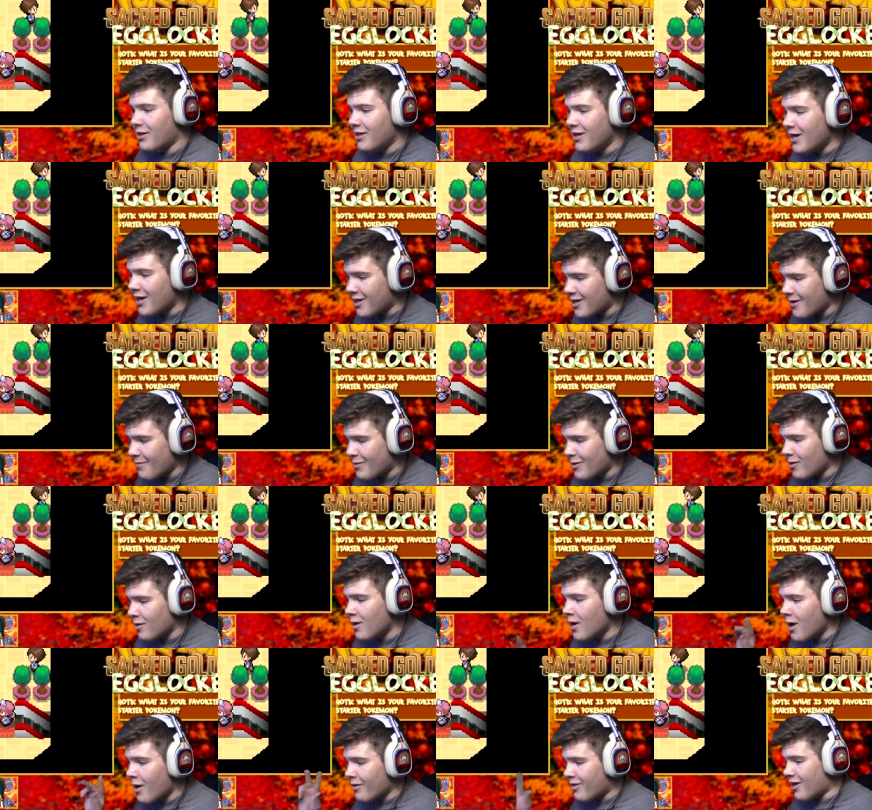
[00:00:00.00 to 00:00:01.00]
In the next episode,
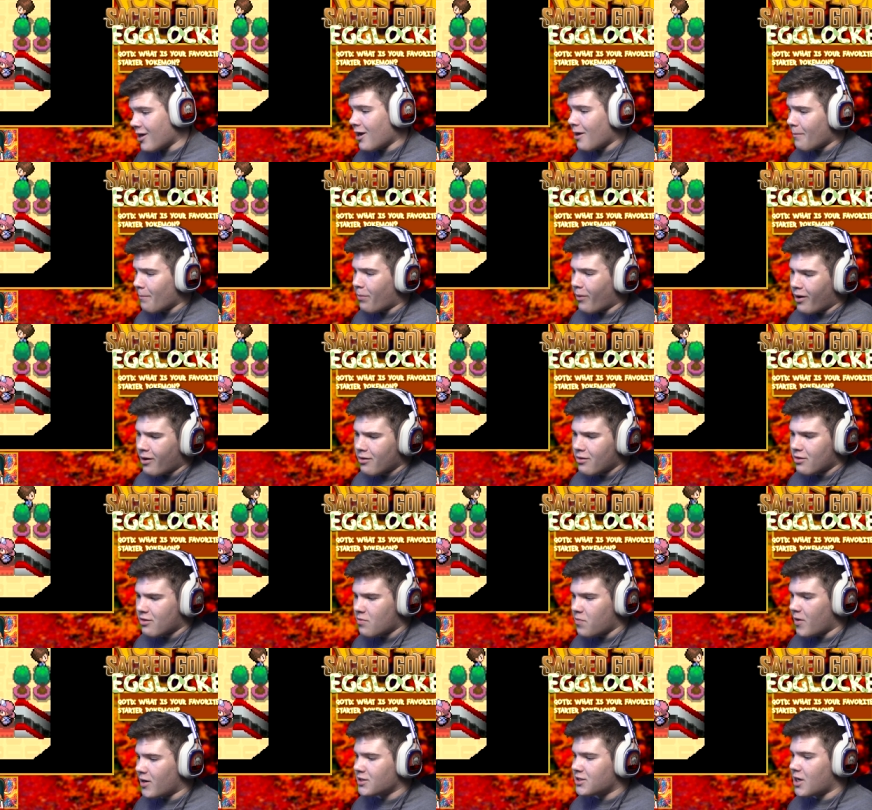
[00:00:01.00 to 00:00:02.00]
taking on Br
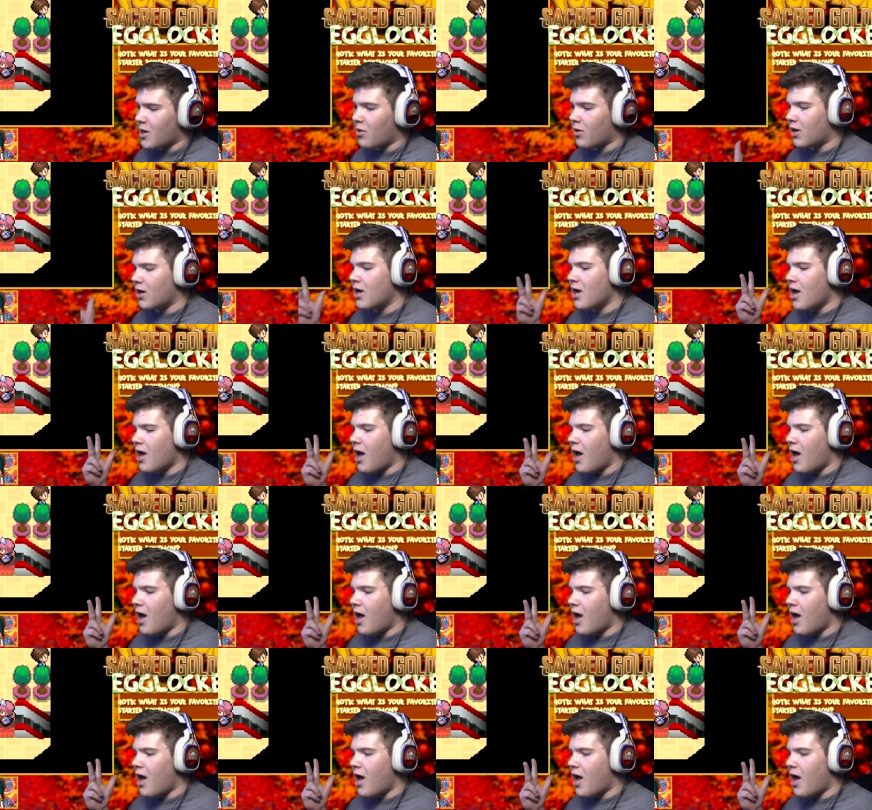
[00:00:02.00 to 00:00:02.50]
Sprout Tower,